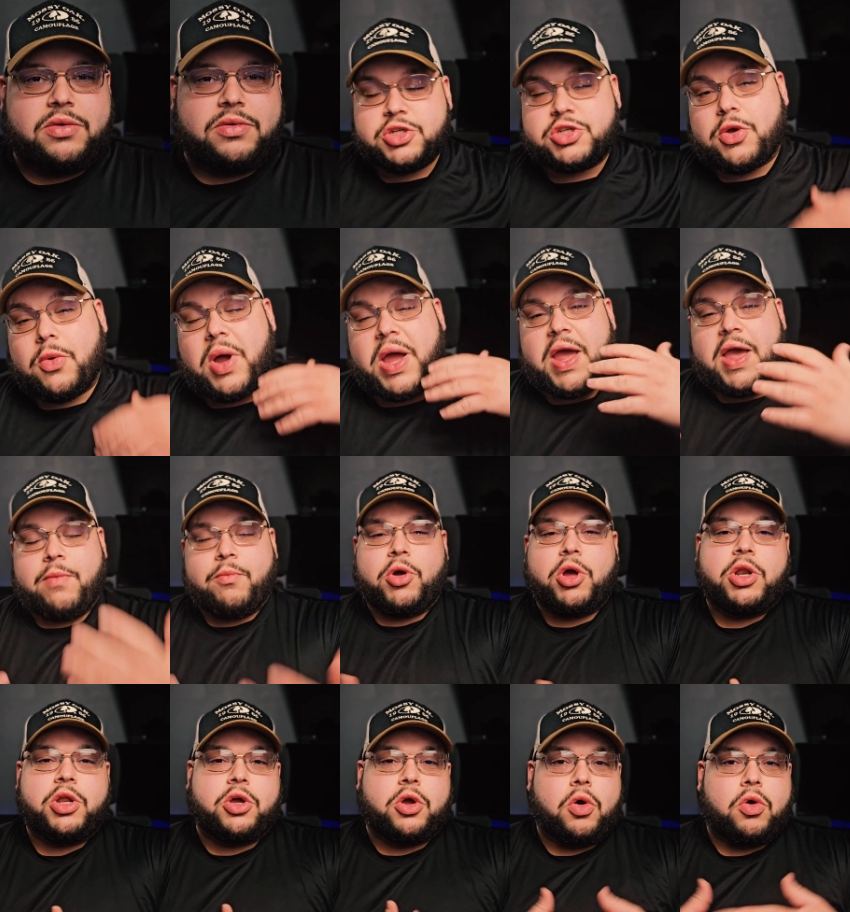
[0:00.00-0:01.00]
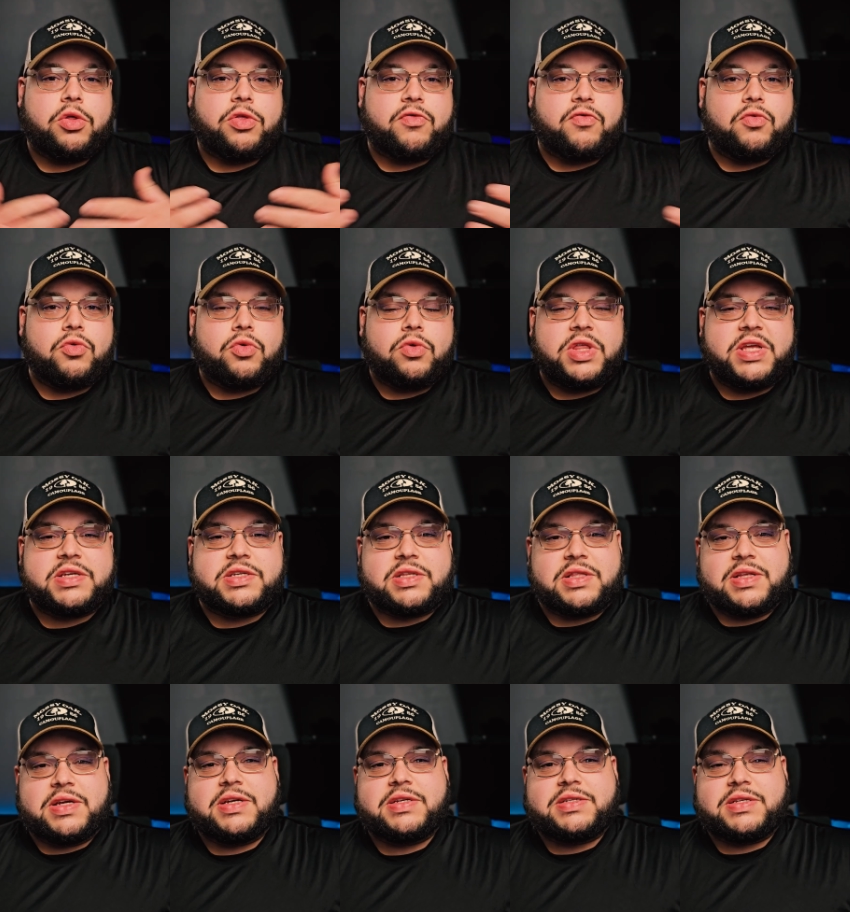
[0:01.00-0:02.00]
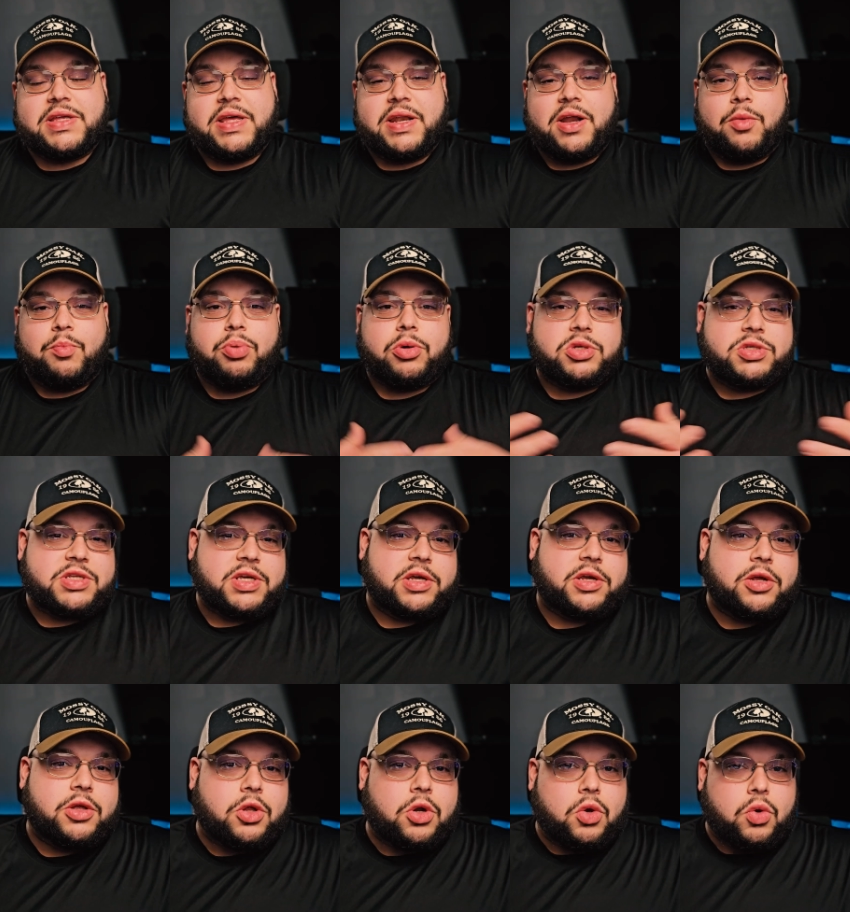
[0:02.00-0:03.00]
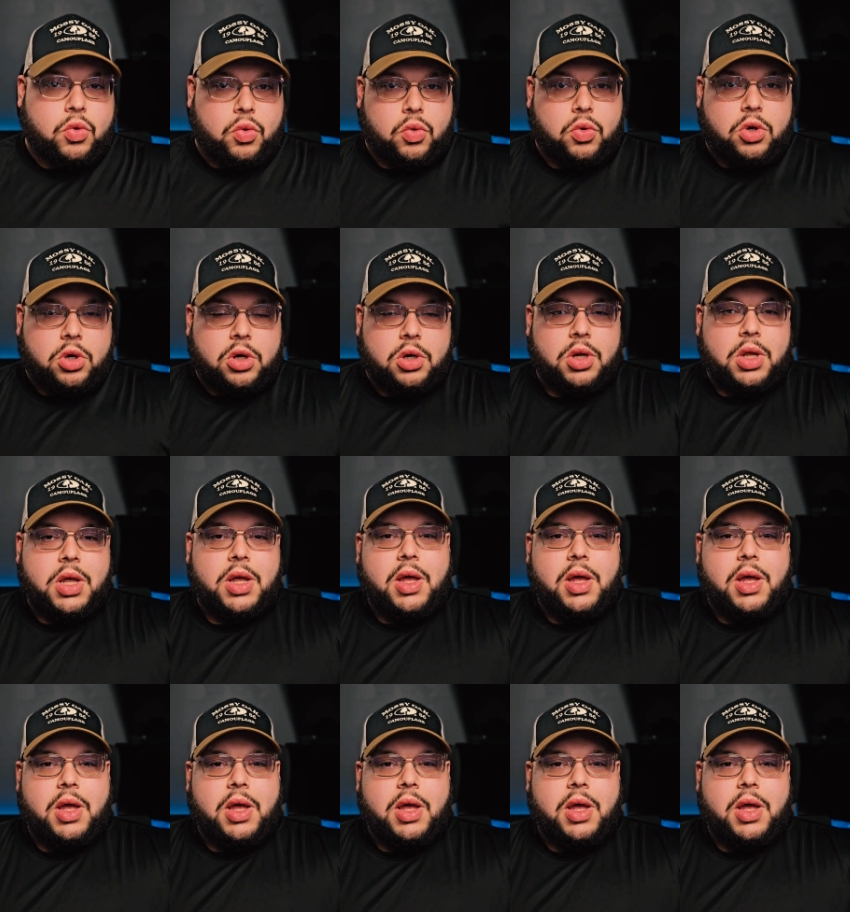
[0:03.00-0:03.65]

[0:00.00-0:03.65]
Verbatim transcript: So I am going to go through this list in a particular order